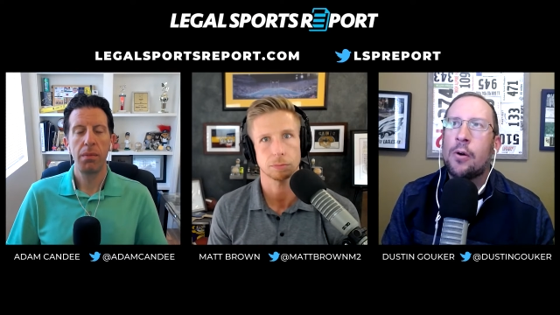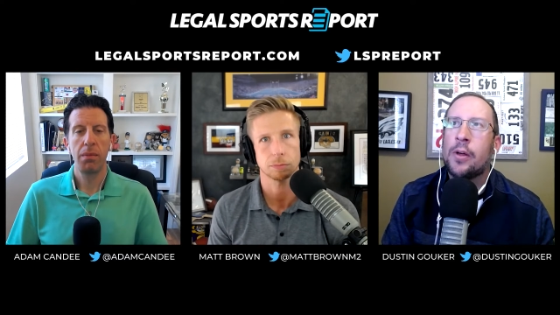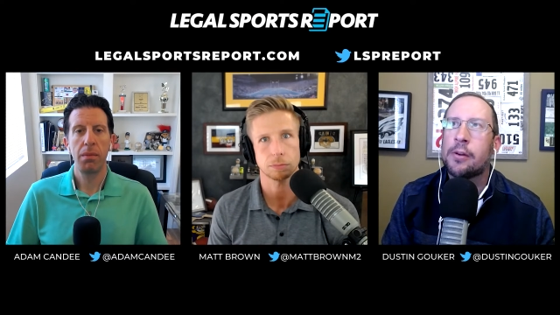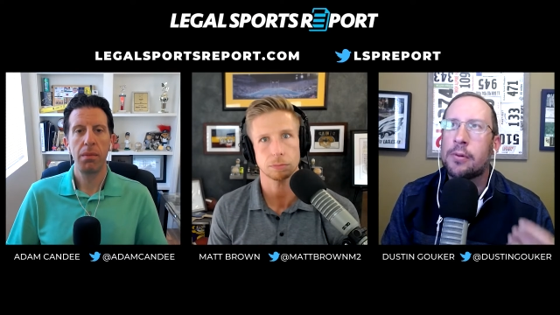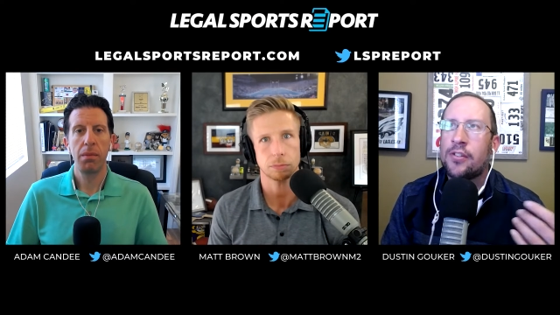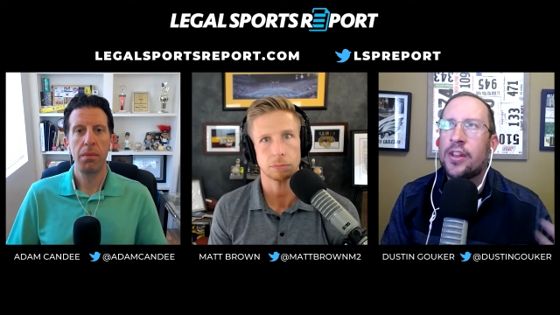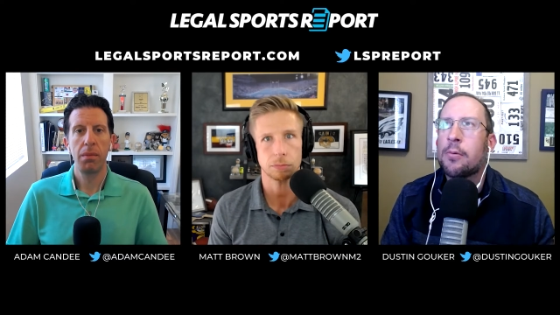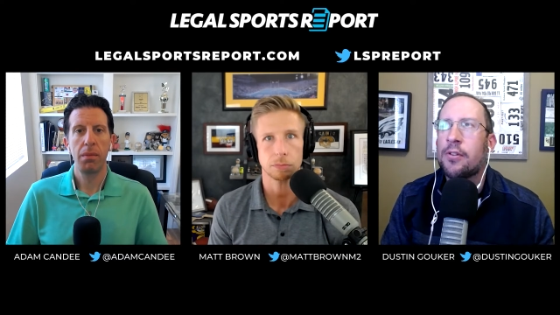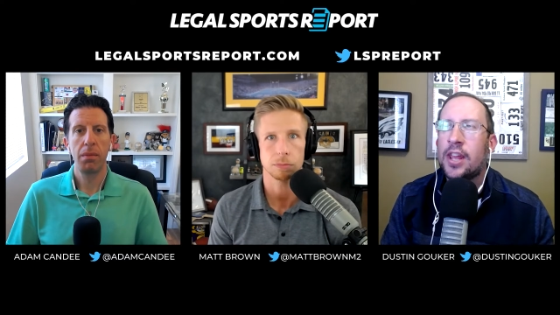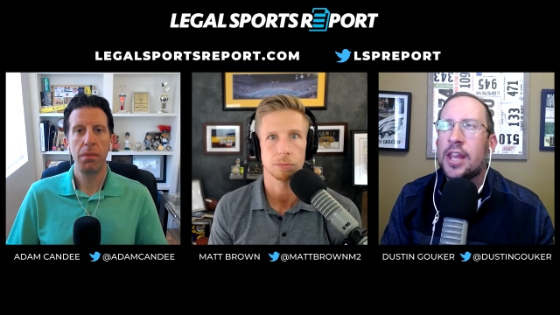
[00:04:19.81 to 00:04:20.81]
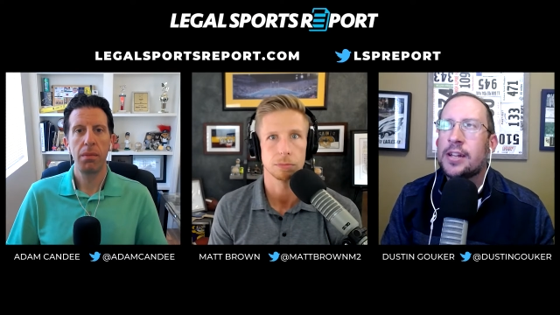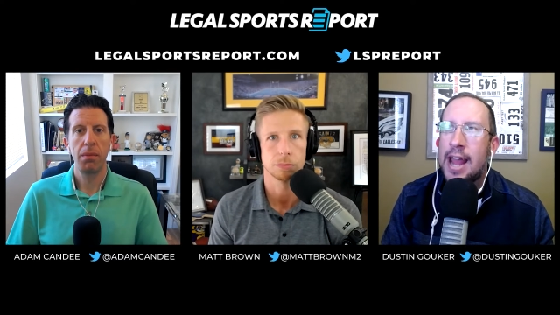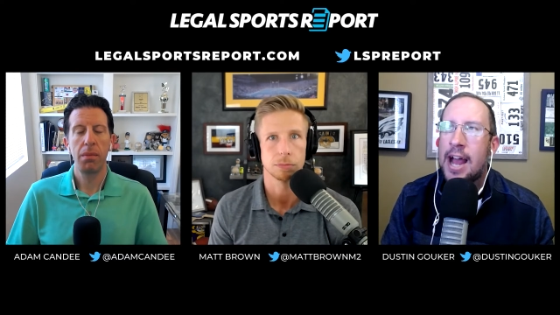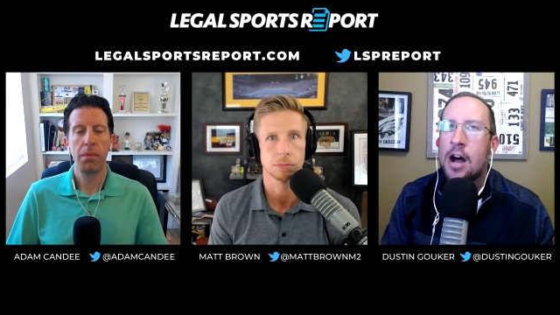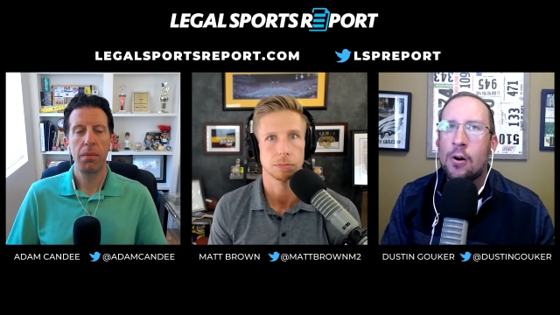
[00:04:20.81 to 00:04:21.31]
Speaker 1: Like we're say, we're saying
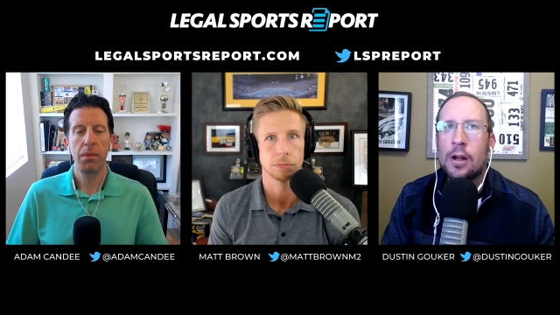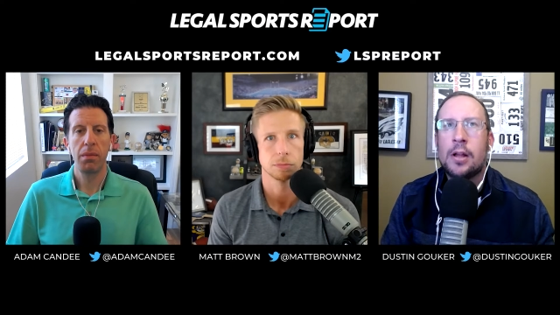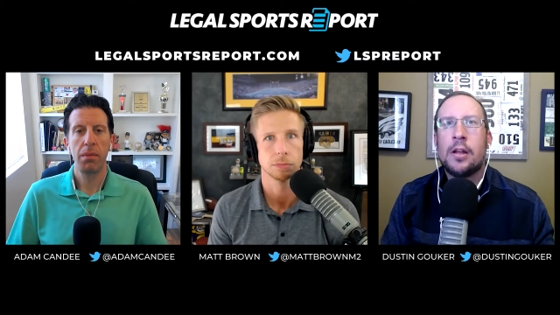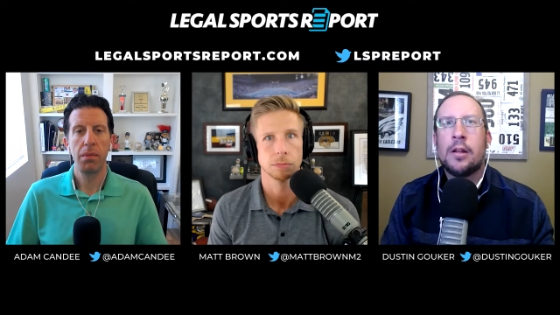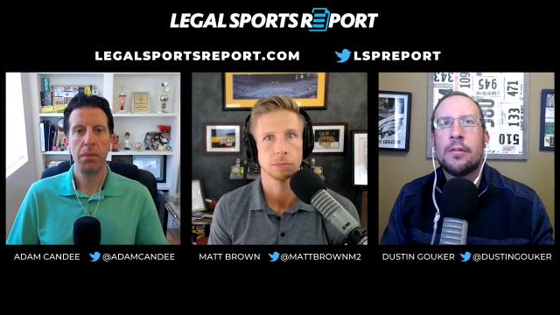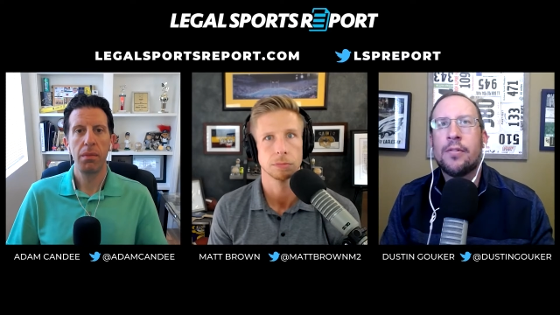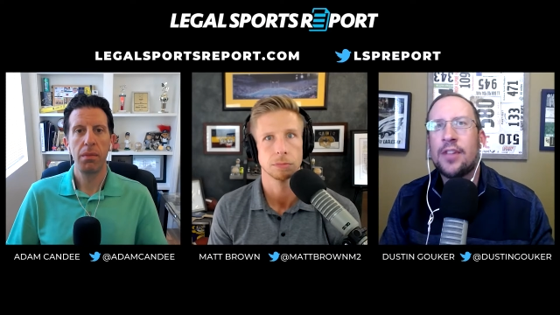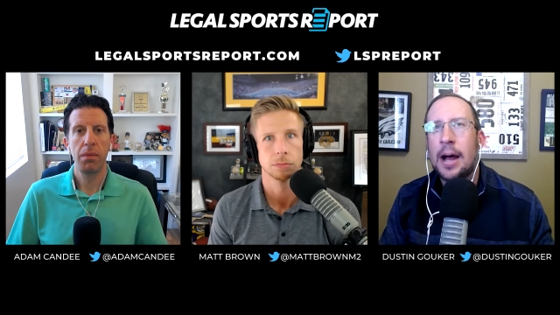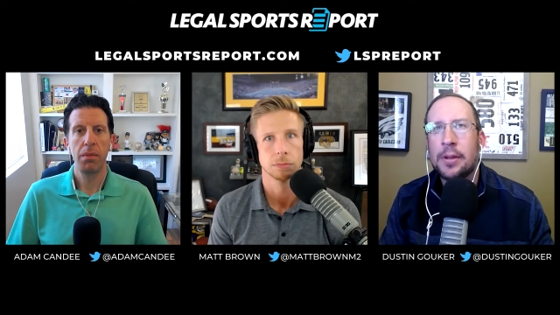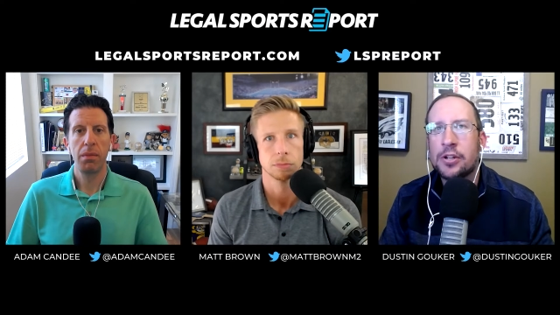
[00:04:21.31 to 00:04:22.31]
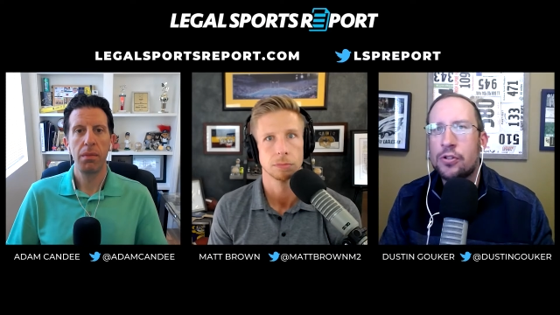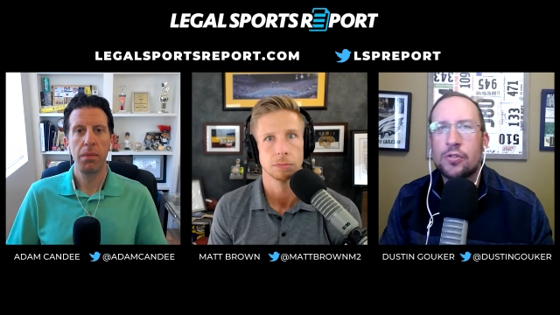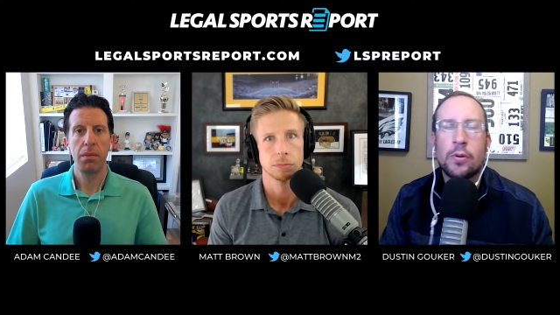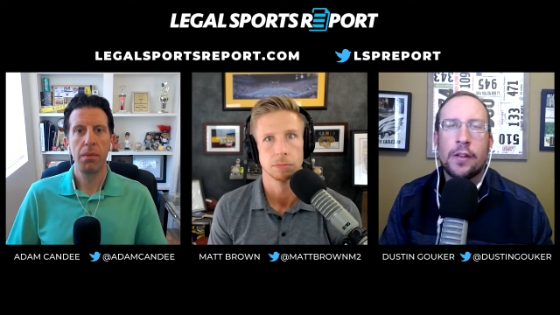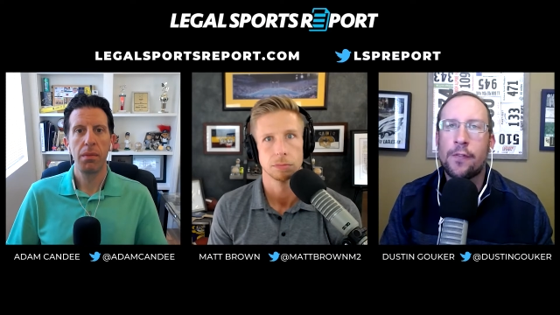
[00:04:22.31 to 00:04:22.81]
now stopping June
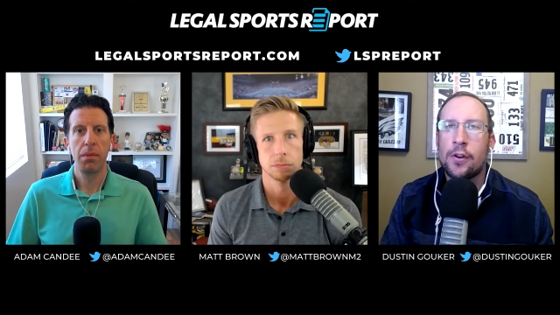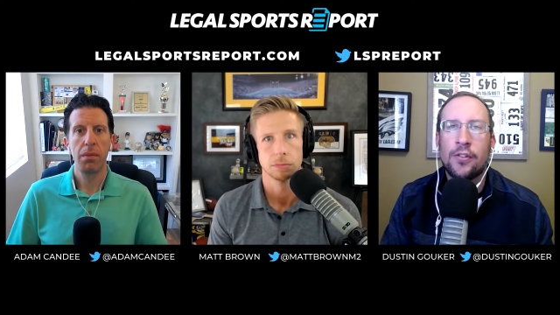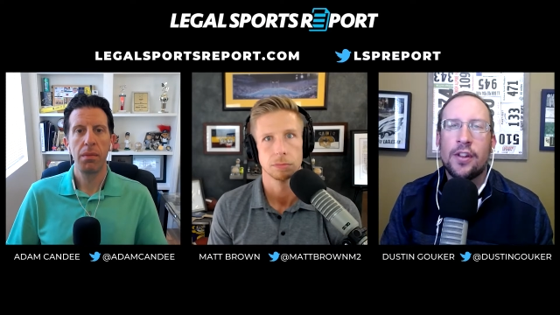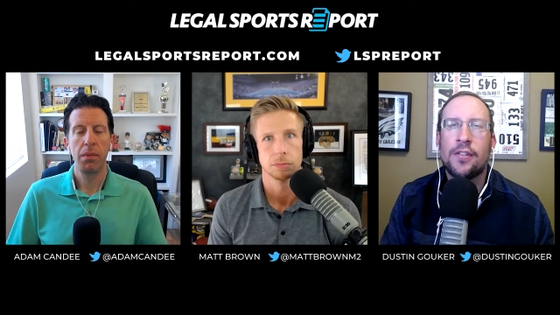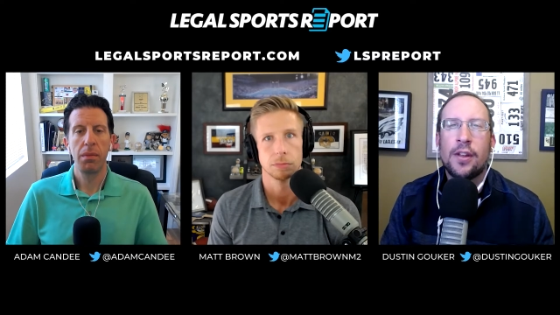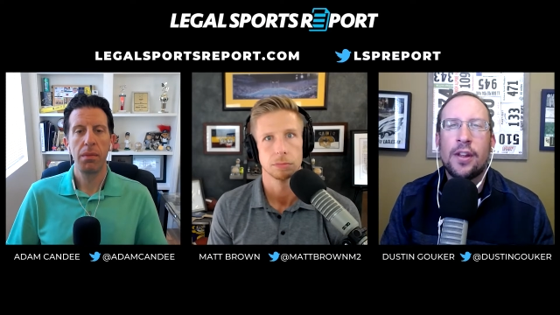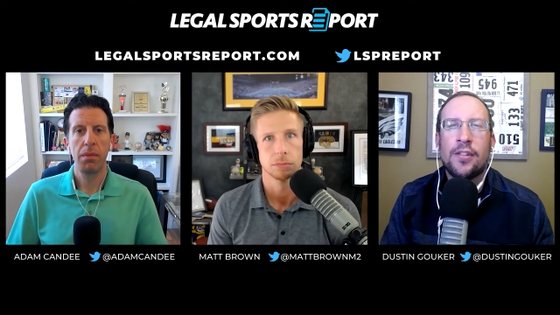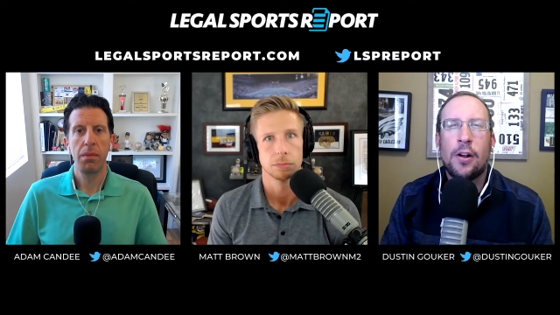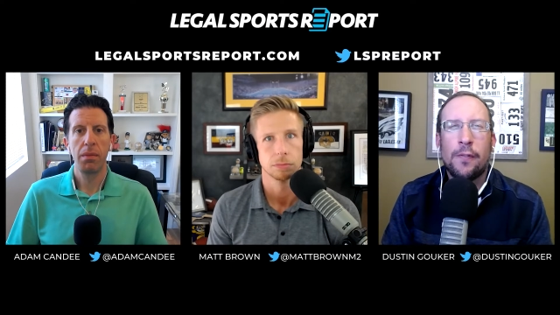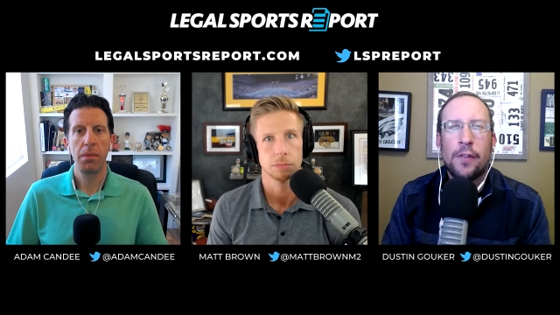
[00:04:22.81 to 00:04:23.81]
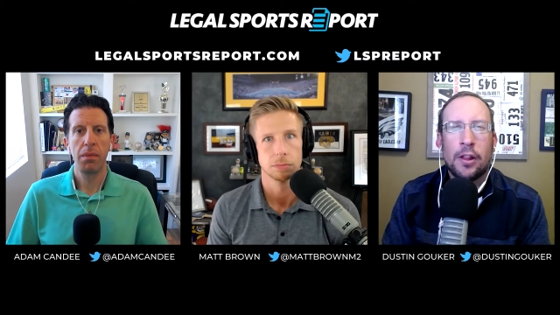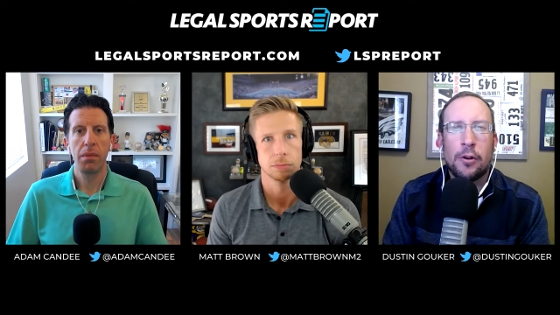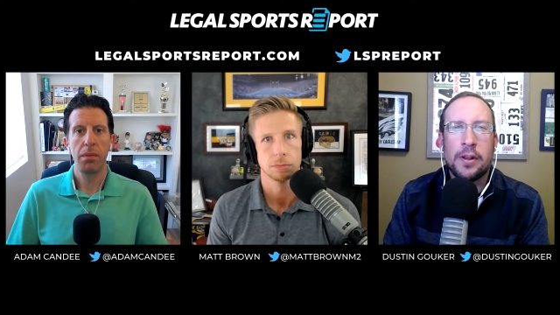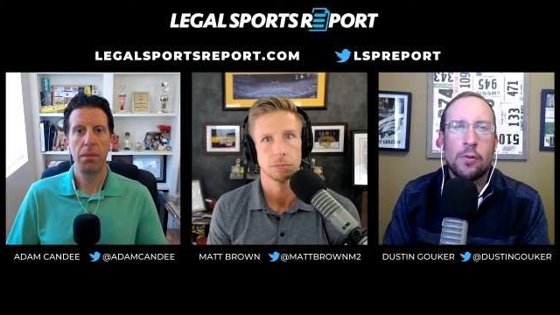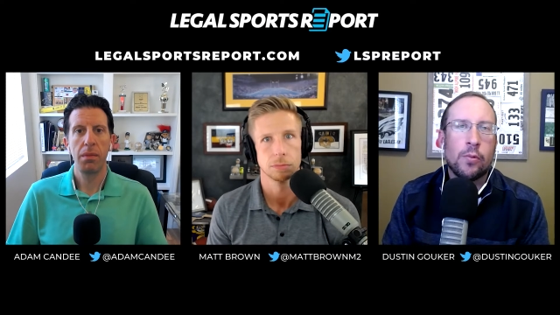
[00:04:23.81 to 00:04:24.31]
21st. It's it's all a little
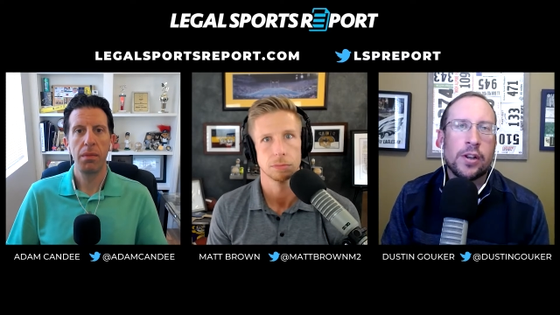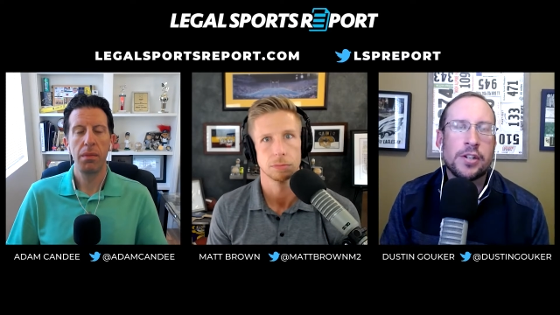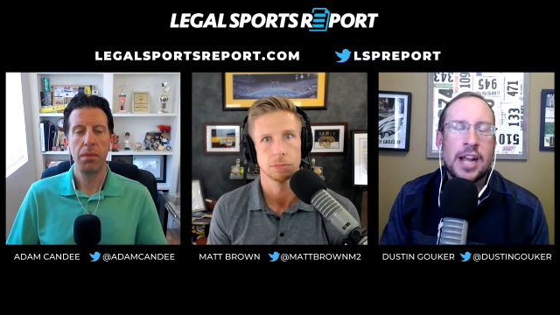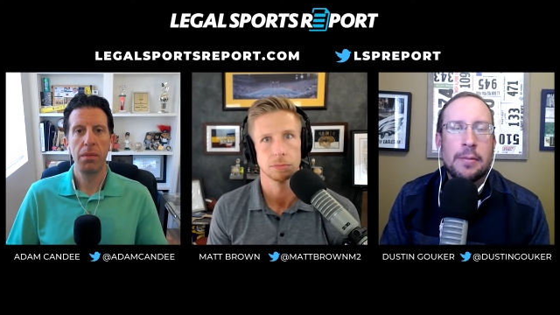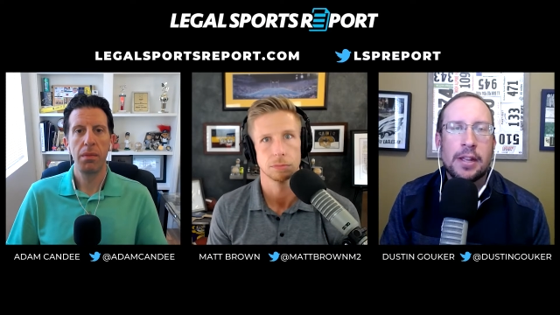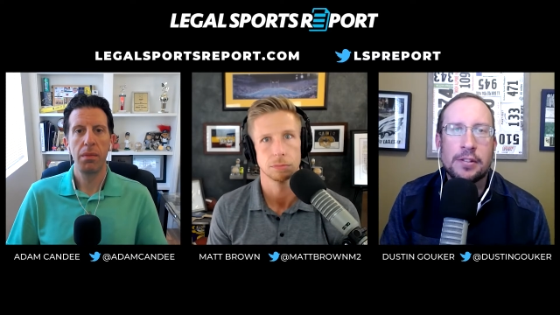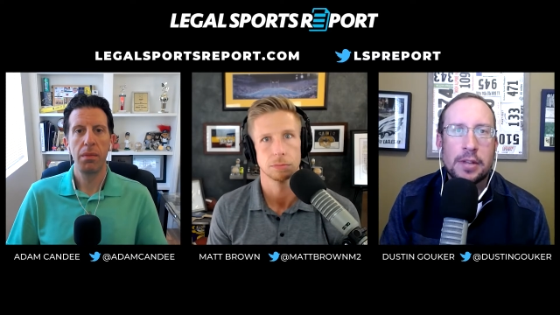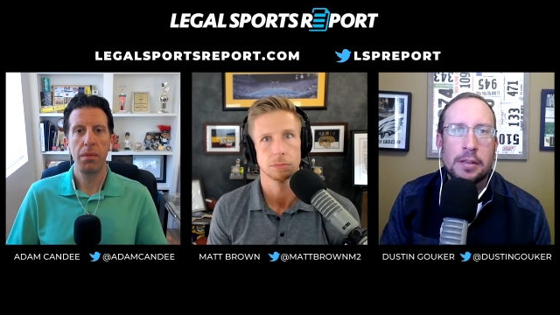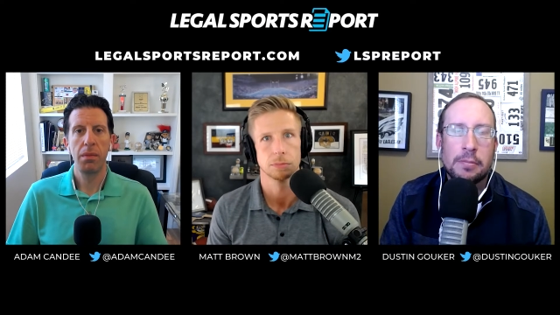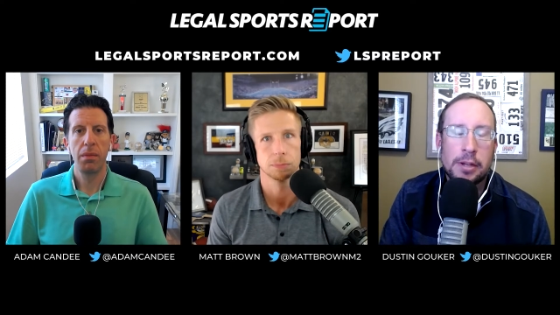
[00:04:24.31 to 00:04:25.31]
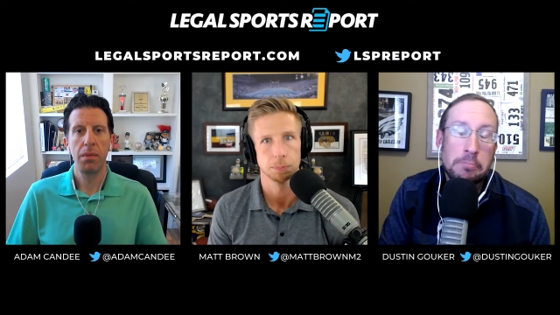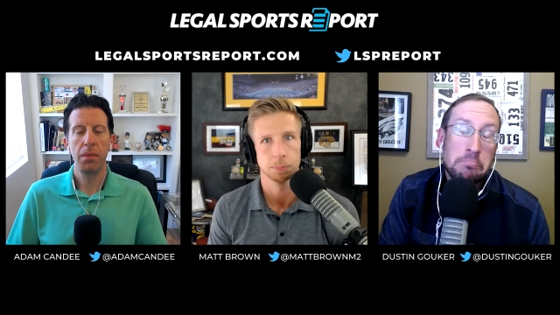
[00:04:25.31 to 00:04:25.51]
bit of weird timing to me, but